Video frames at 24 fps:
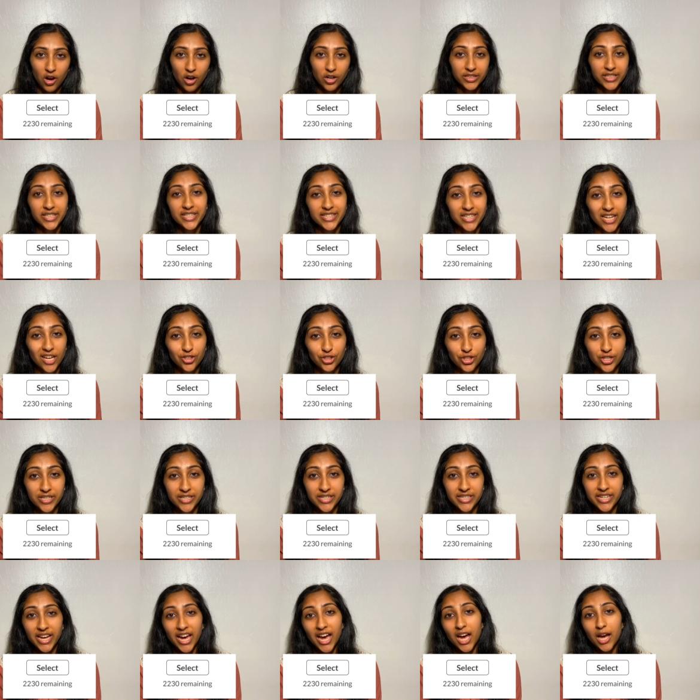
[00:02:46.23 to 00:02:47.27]
On the
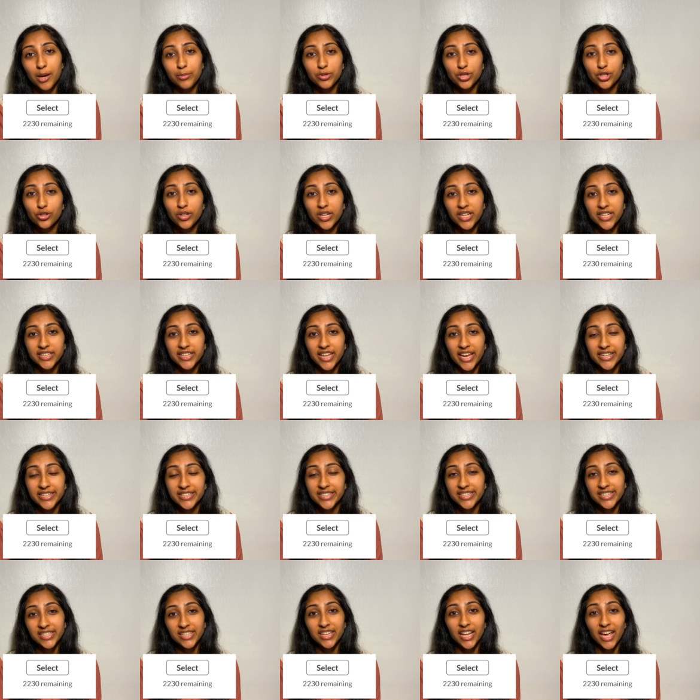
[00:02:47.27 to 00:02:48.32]
sessions tab, you can then
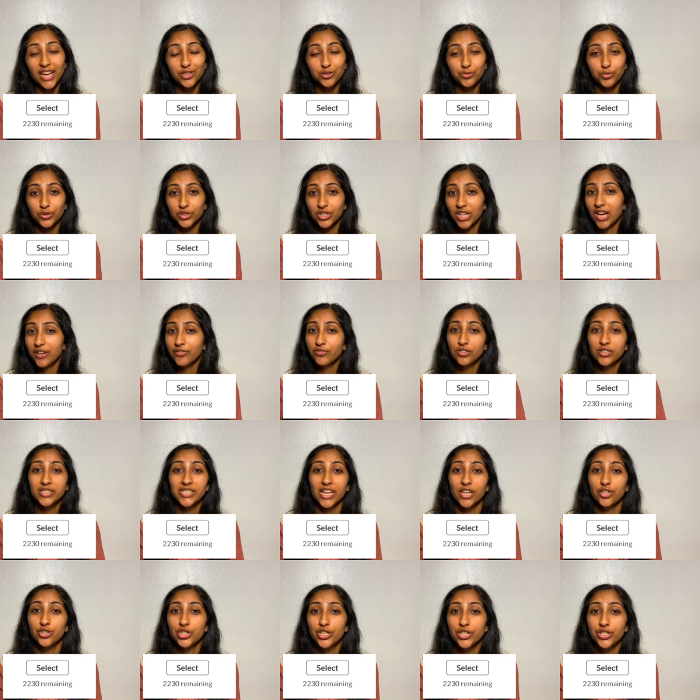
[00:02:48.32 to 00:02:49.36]
select whichever
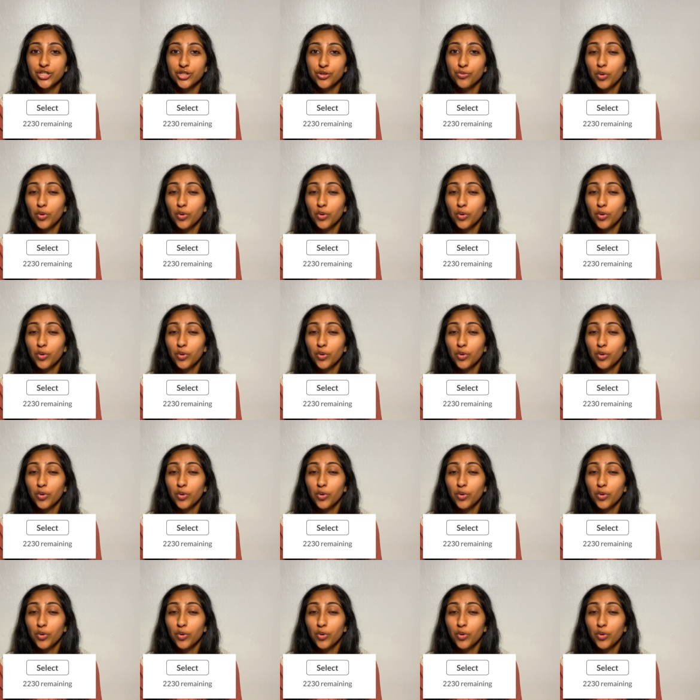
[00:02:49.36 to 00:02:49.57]
sessions